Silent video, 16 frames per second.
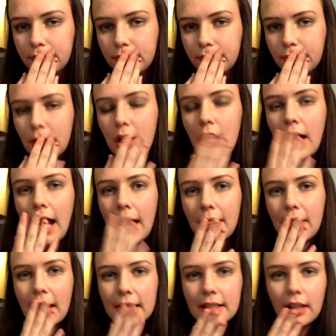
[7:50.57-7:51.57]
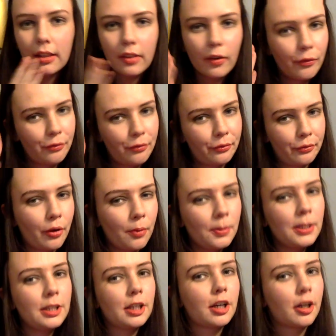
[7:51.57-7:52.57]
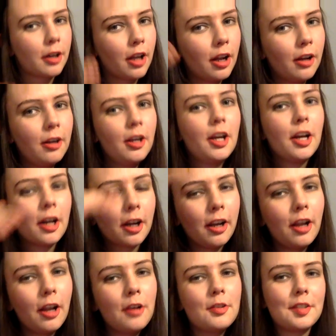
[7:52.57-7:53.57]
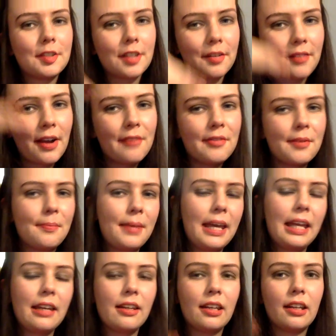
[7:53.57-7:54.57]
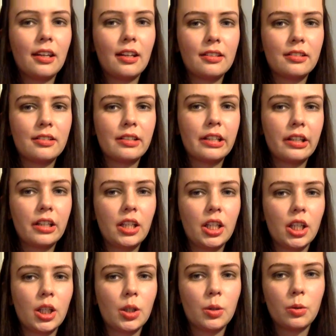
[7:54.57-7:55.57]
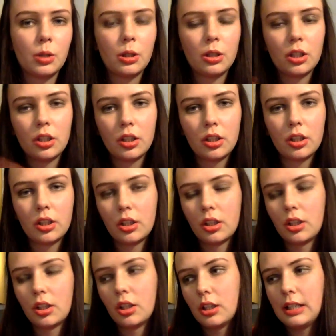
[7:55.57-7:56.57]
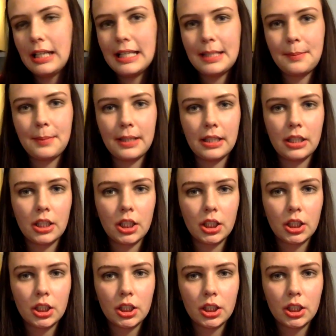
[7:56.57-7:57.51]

her, and that's like probably the closest I've ever been to, you know, lesbianing.